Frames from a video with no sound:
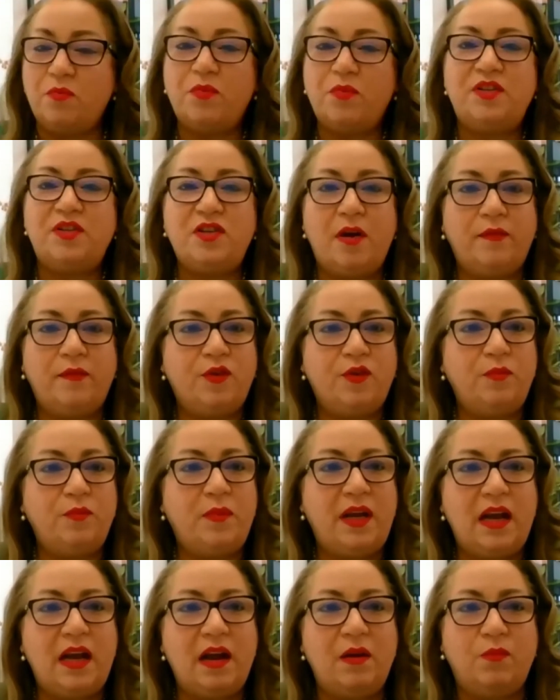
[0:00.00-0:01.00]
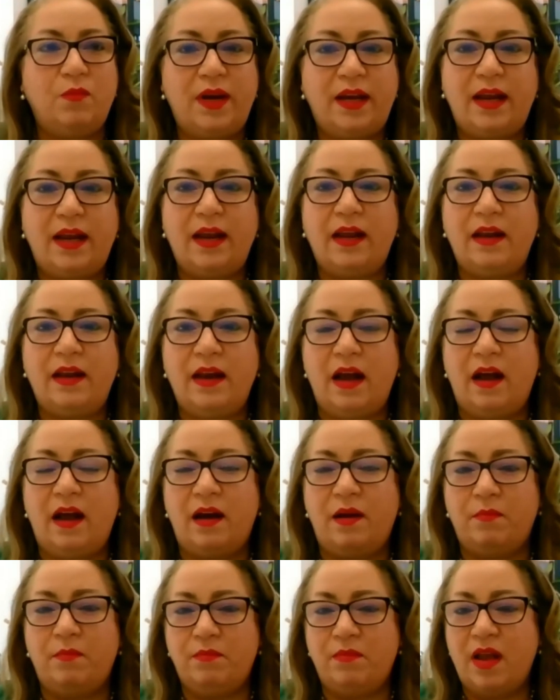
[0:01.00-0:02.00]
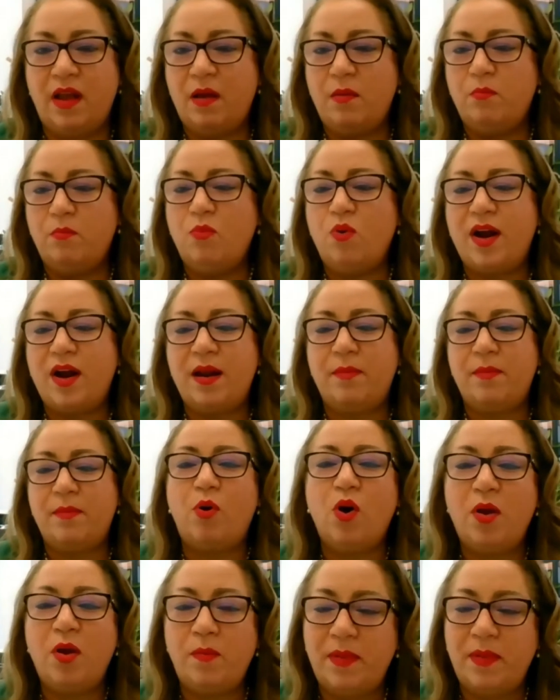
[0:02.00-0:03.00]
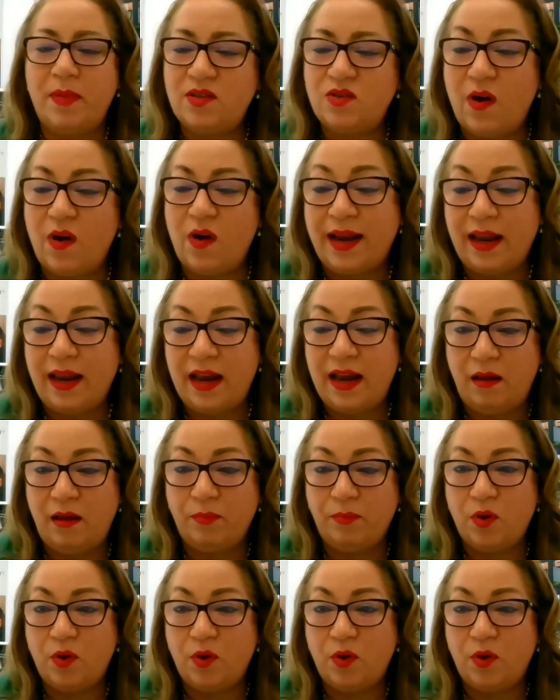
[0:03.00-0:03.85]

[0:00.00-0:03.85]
reach out to me and we can book an appointment so I can help